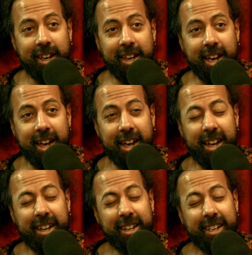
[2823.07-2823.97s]

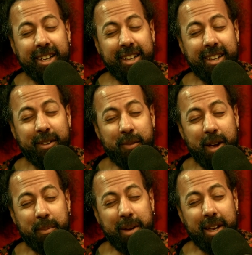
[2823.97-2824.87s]
You can
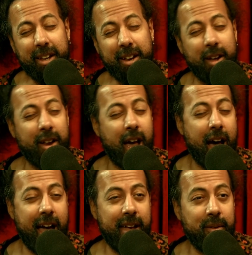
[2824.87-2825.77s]
find me on
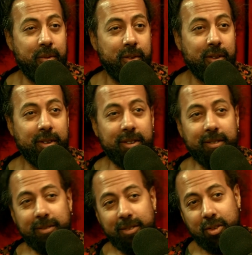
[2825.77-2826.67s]
Hive,
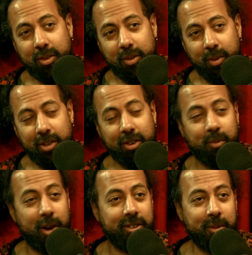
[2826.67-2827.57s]
which is
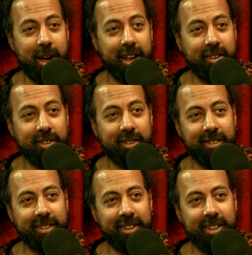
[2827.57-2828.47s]
Reggie Watts.
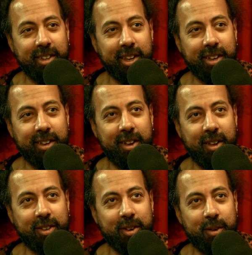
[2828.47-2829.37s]
You can
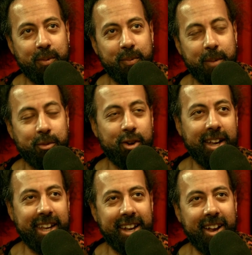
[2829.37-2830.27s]
also. I'm
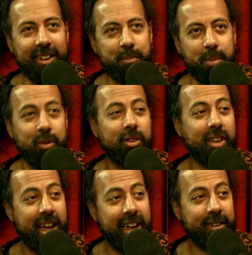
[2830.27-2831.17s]
trying to get on Blue
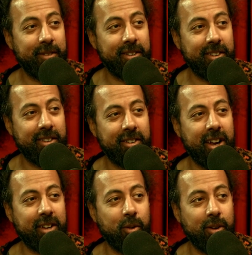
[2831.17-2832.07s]
Sky, which is
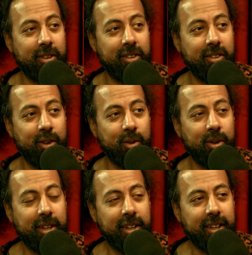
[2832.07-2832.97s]
Jack Dorsey's new
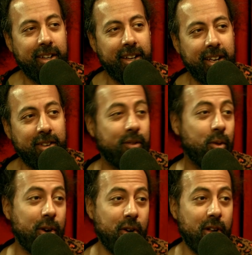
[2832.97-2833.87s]

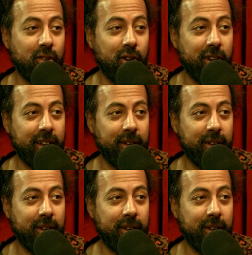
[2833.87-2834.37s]
Twitter alternative.